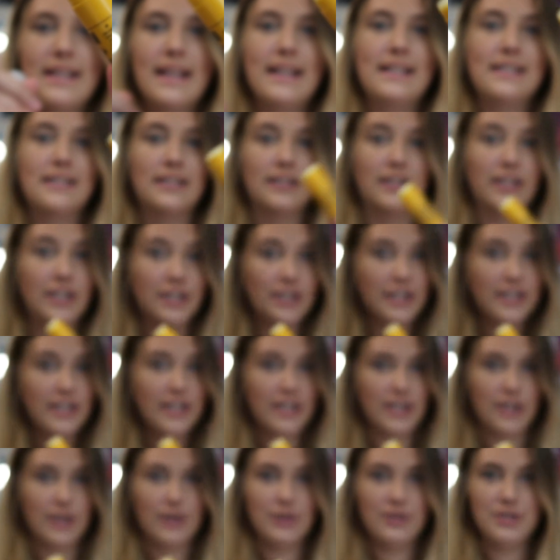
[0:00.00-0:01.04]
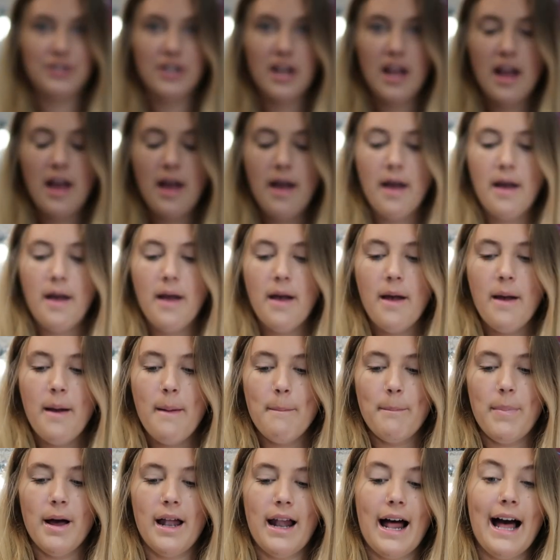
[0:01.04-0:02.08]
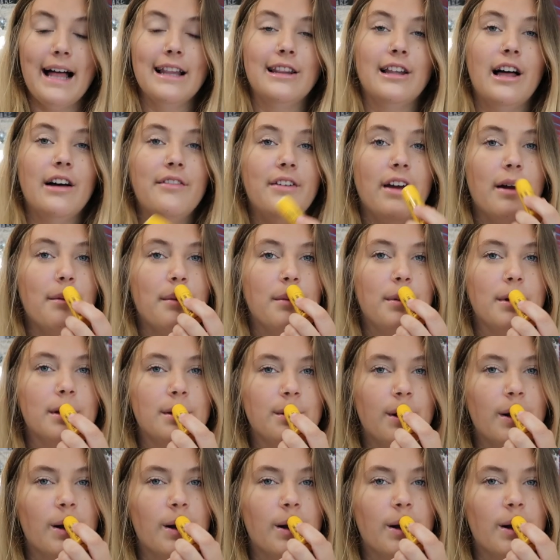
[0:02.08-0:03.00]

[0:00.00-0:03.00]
It's literally huge, but I love it. I'm gonna put some